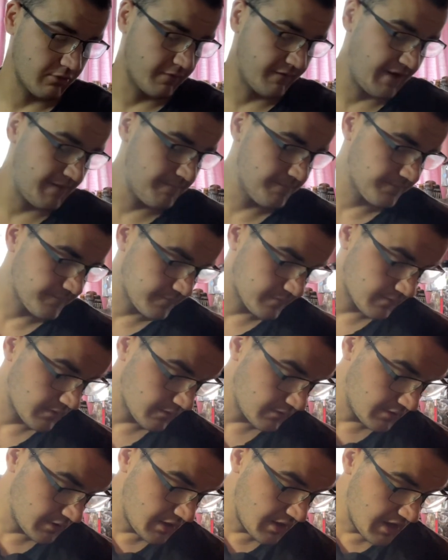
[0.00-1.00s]
of him.
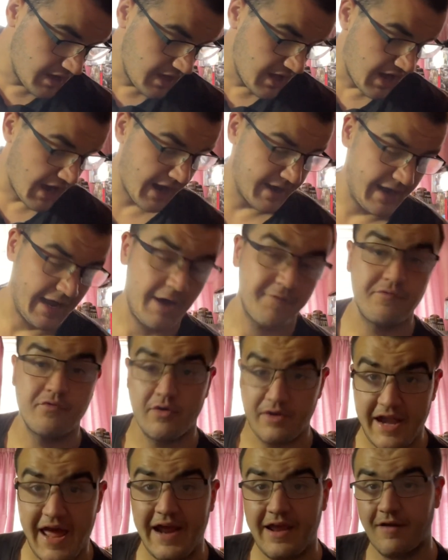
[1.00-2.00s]
And now for a
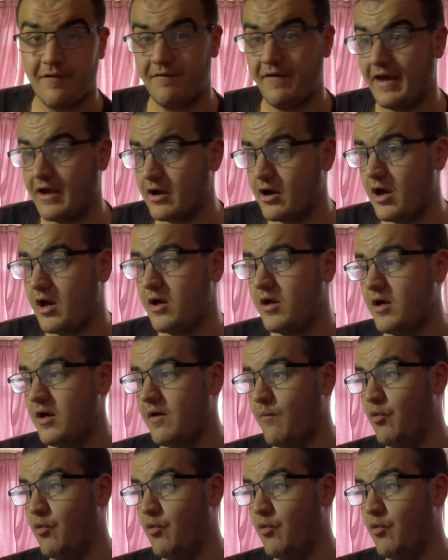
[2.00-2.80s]
NECA figure,